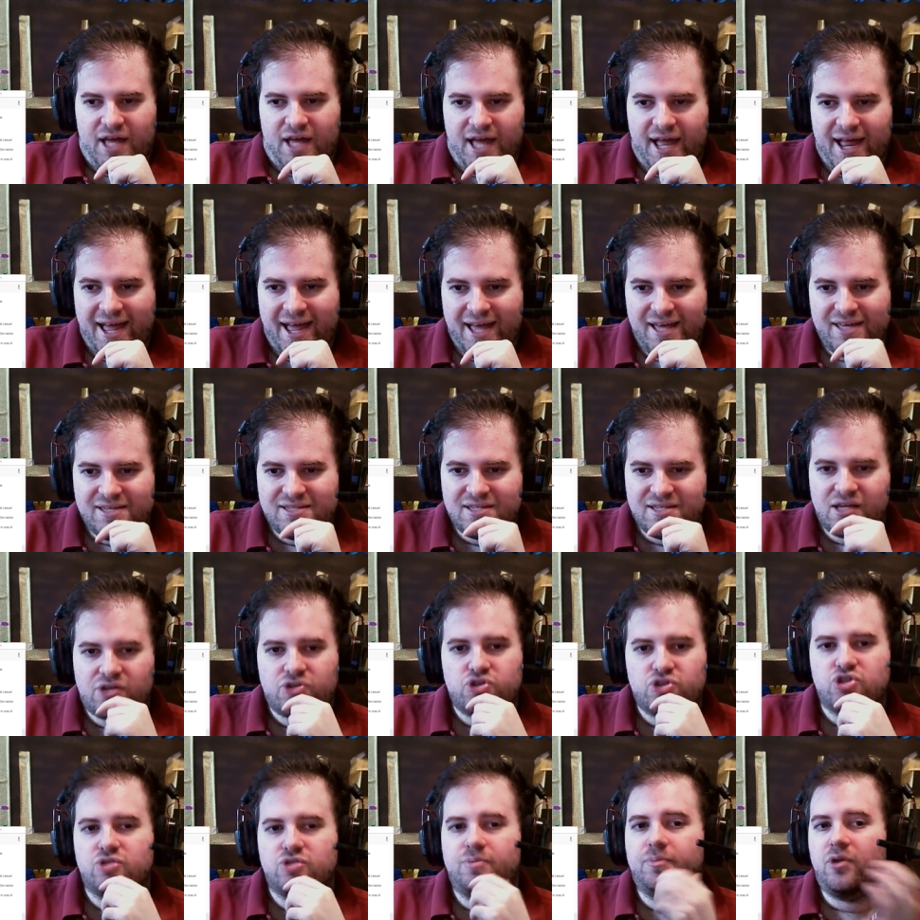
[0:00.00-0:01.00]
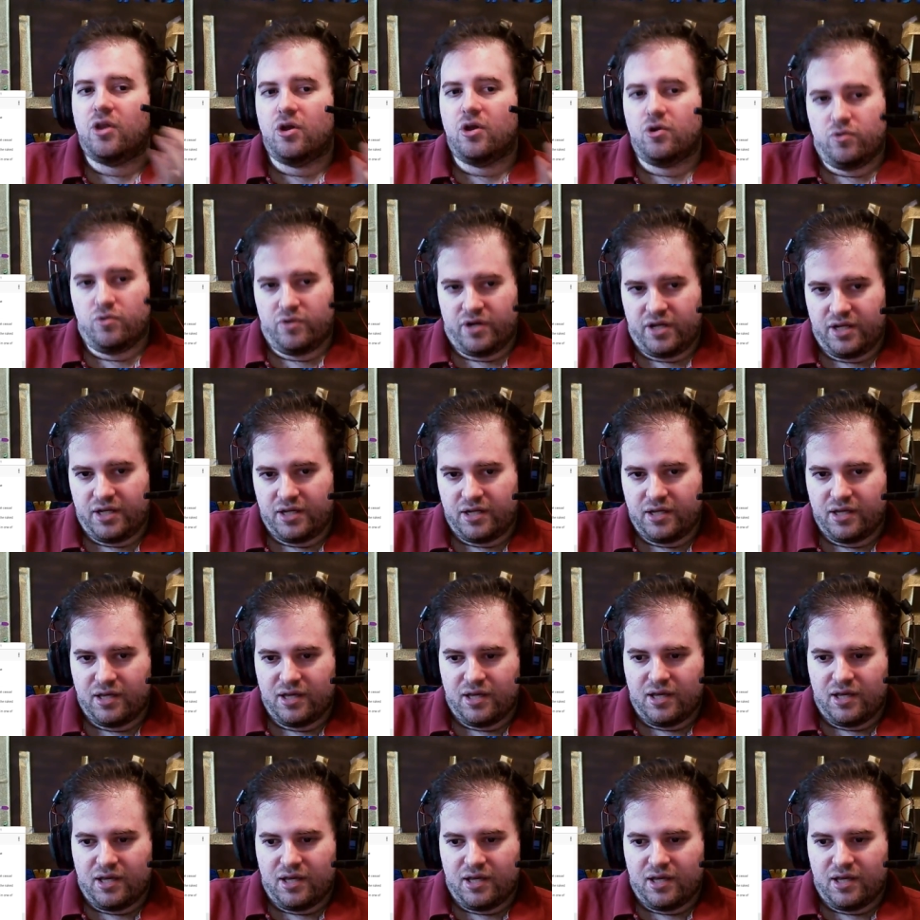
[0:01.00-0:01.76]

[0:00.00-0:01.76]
has exploded.